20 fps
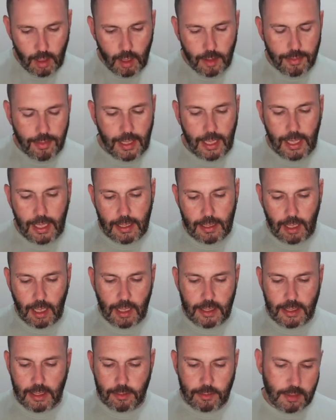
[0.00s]
Then
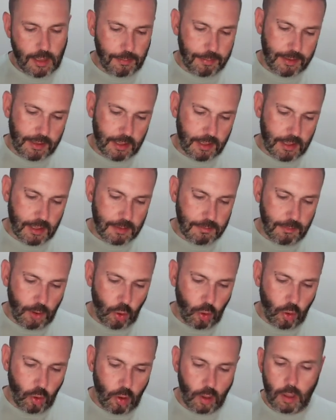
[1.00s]
I used up a
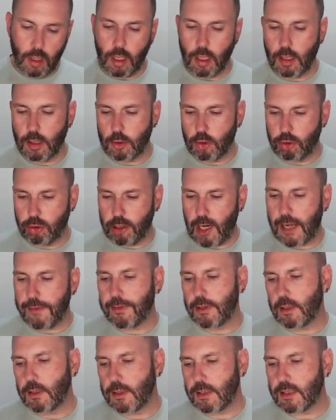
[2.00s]
small
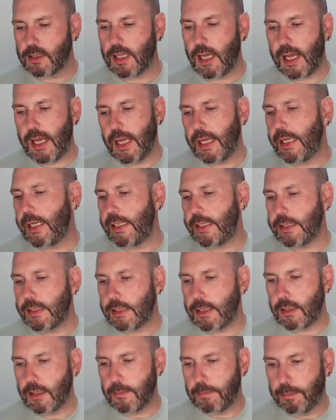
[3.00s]
travel
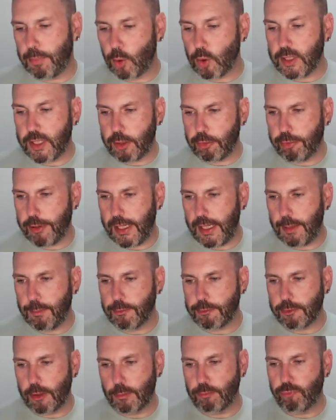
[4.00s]
size body cream
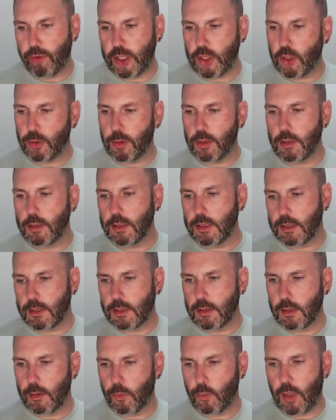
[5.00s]
from
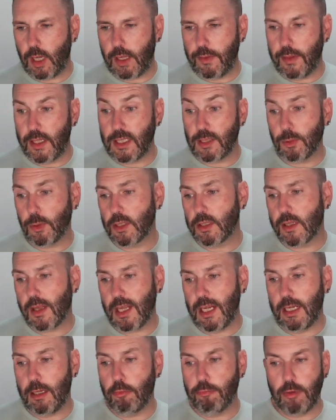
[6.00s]
Rituals, and this was
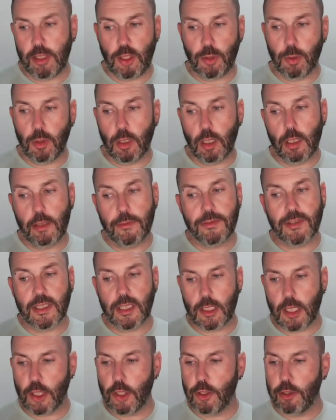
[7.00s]
the Ritual of
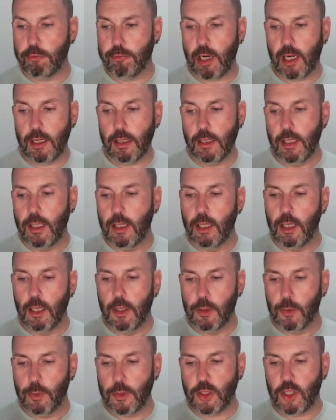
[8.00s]
Sakura,
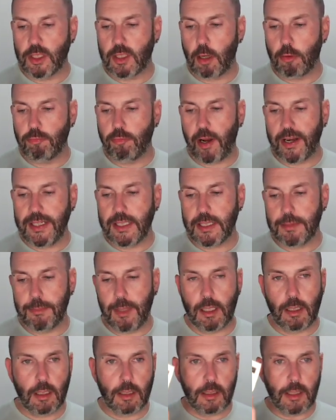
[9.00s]
which is rice
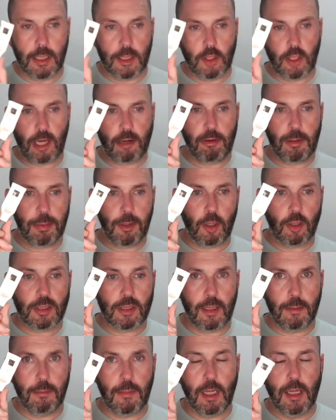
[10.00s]
milk and cherry
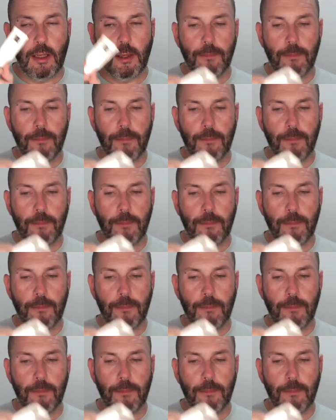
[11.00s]
blossom.